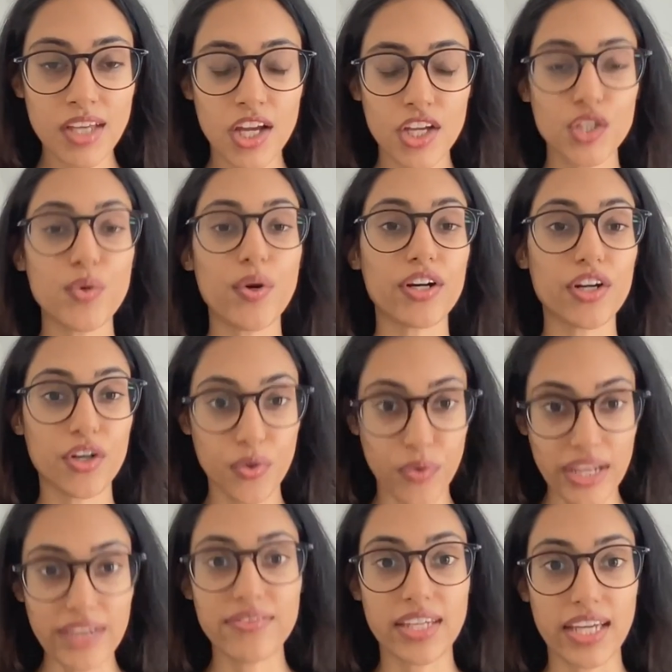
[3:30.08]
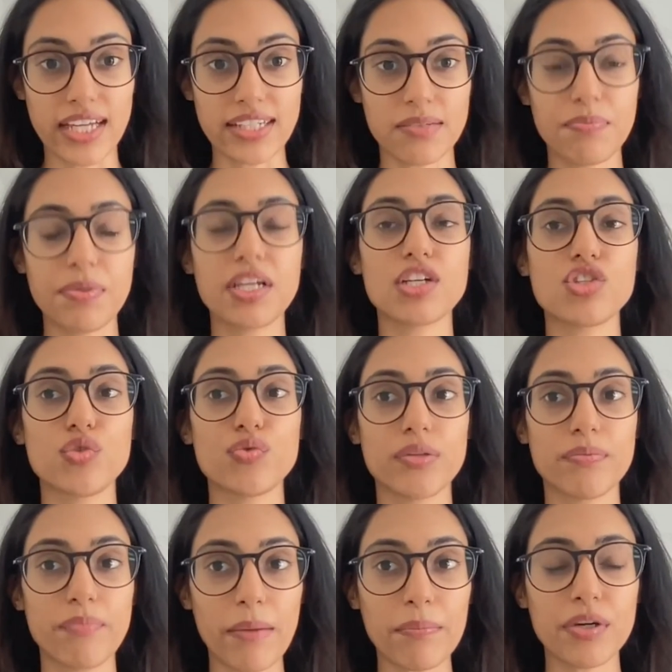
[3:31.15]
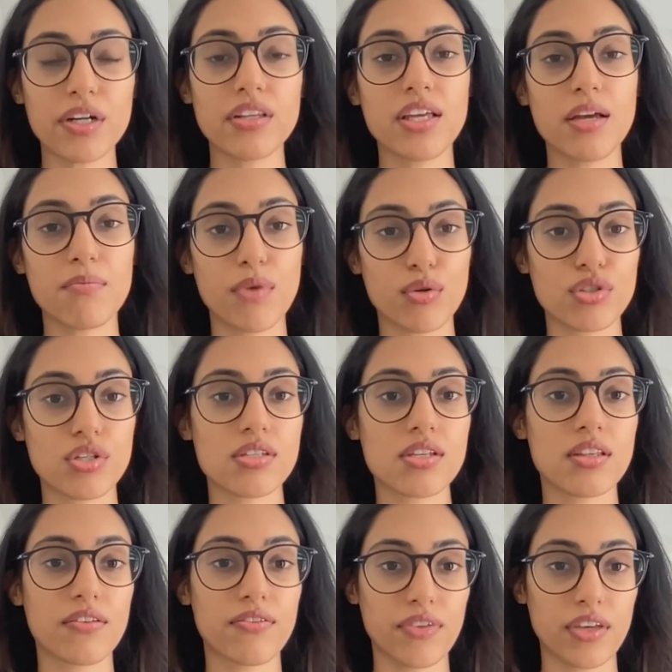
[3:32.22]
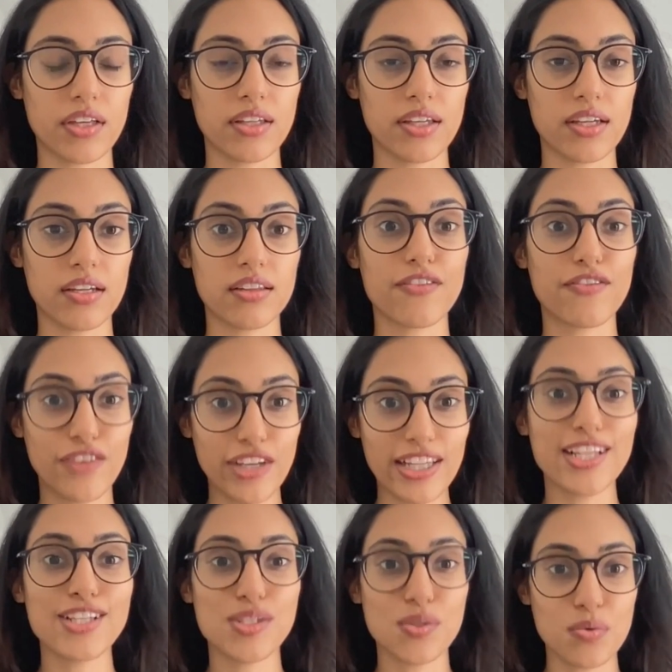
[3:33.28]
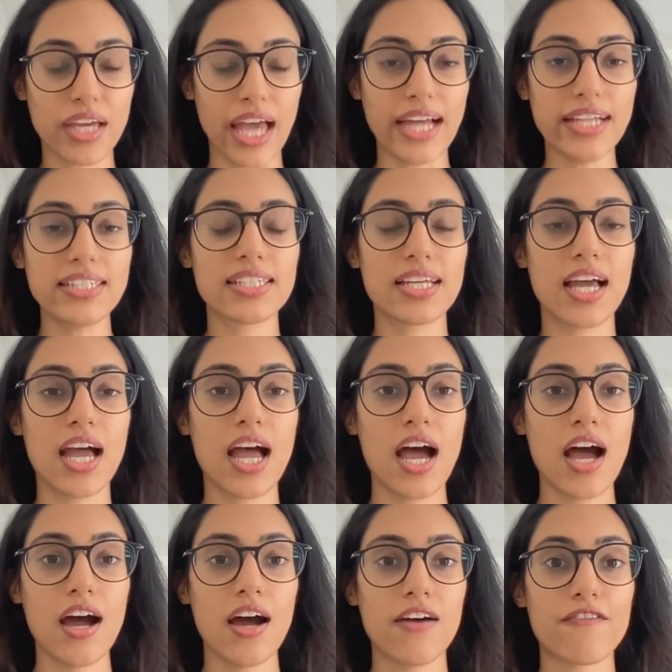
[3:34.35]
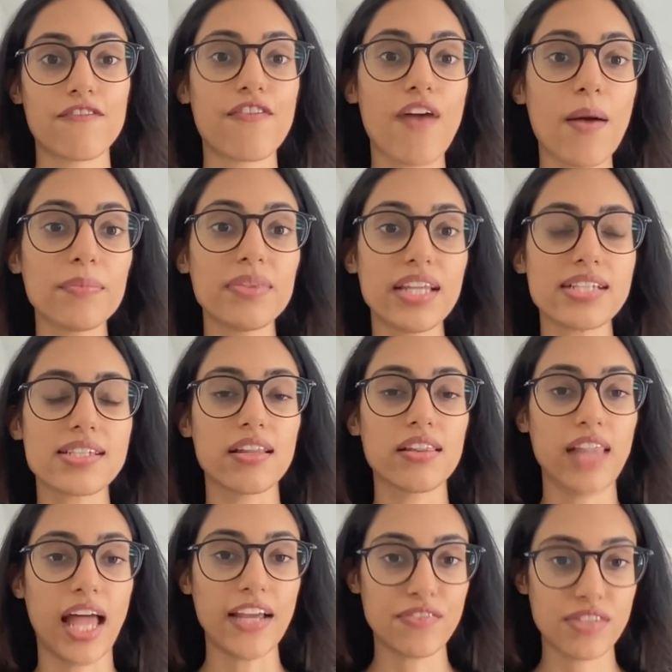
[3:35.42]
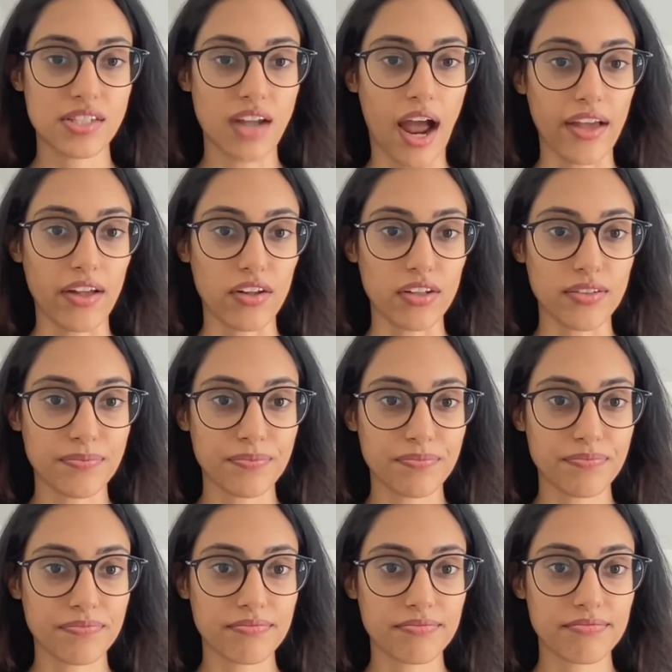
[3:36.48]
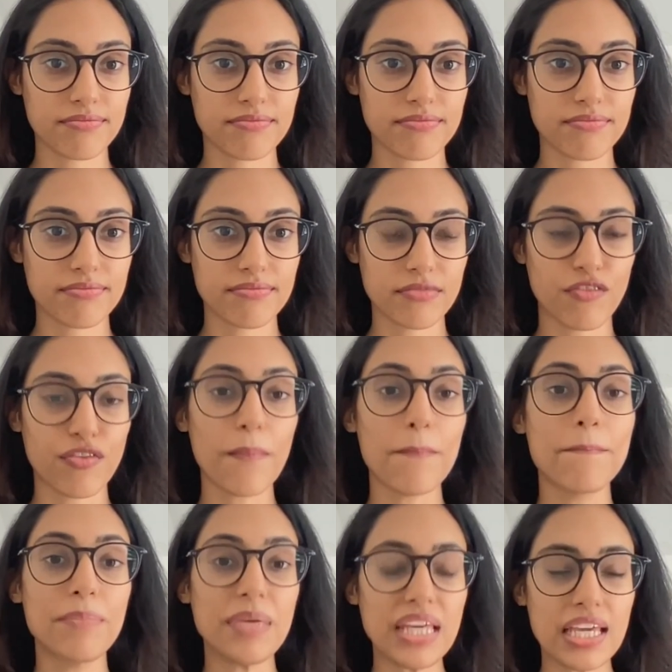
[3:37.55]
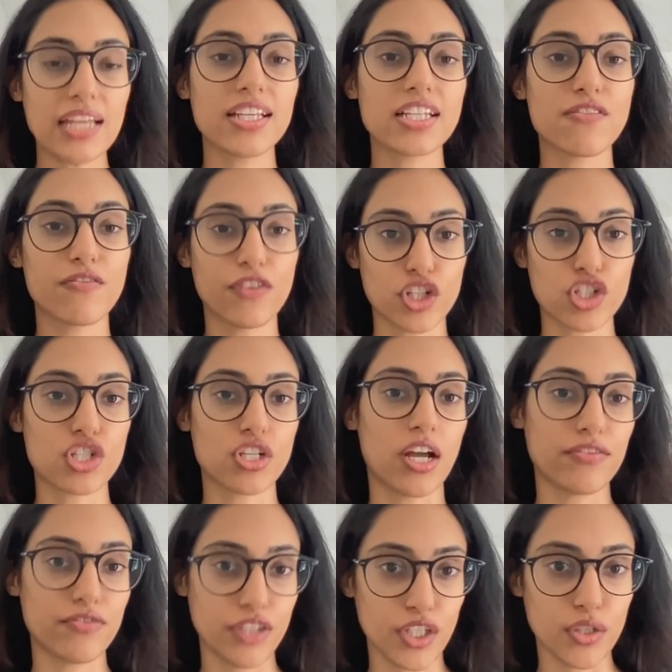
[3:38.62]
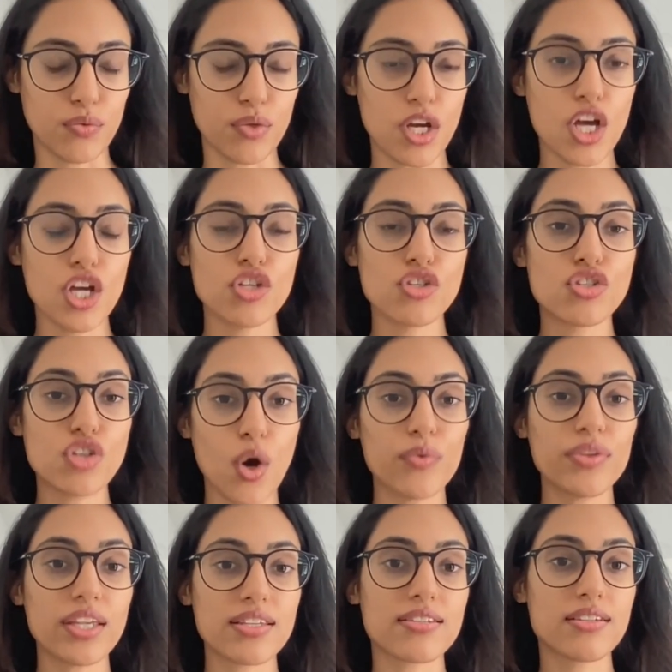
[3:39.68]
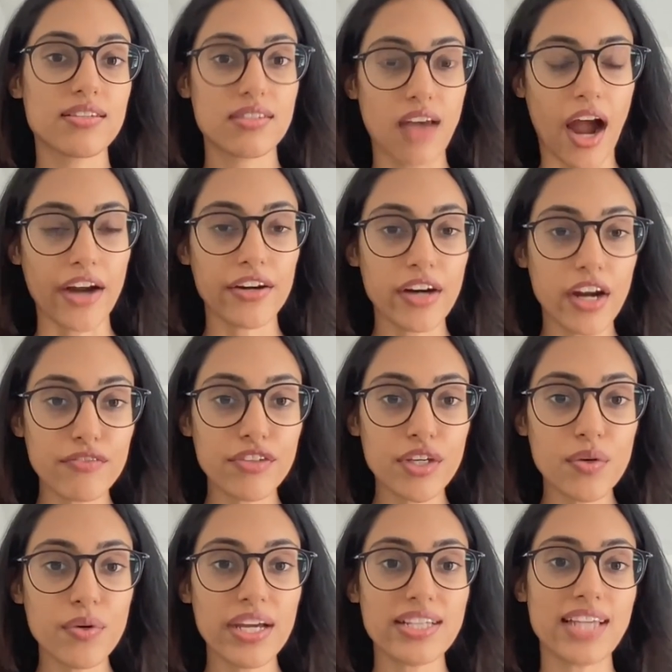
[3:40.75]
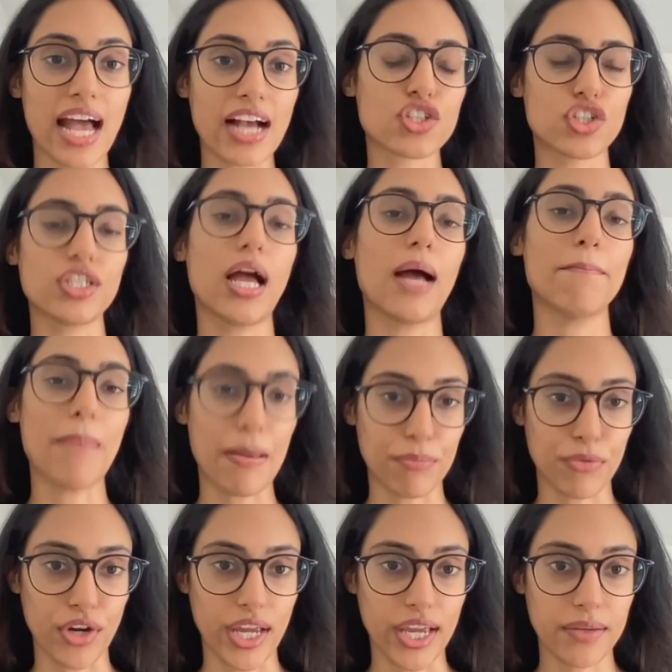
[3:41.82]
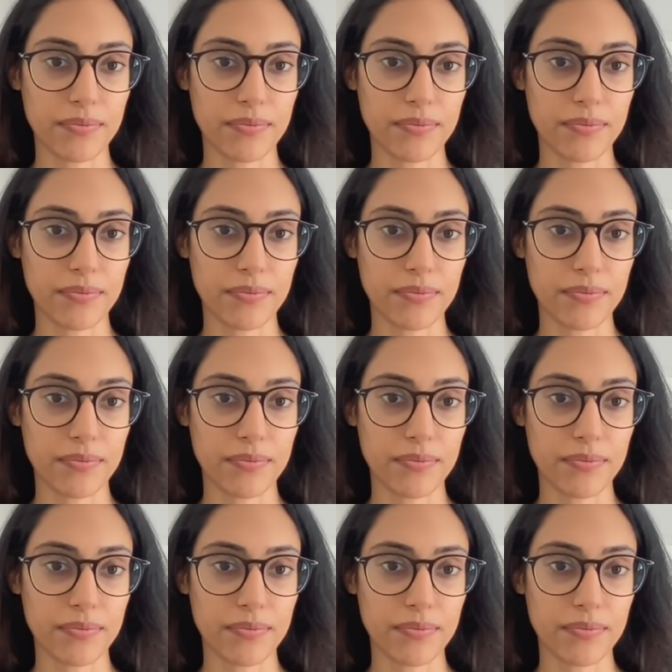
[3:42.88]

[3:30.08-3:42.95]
You are craving it because you remember the emotions and the feelings you get from this lifestyle, from being this version of you. So this desire of you is actually a memory.